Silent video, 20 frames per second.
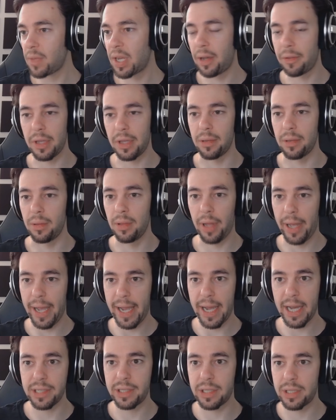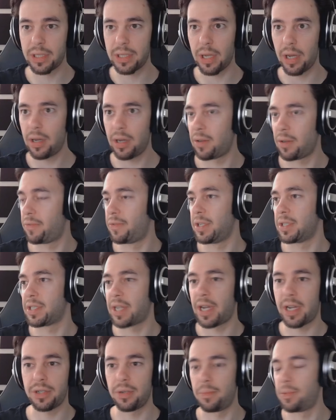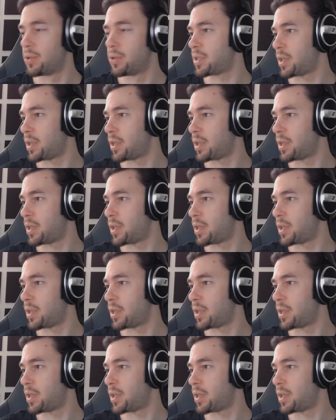Now, the last of these attributes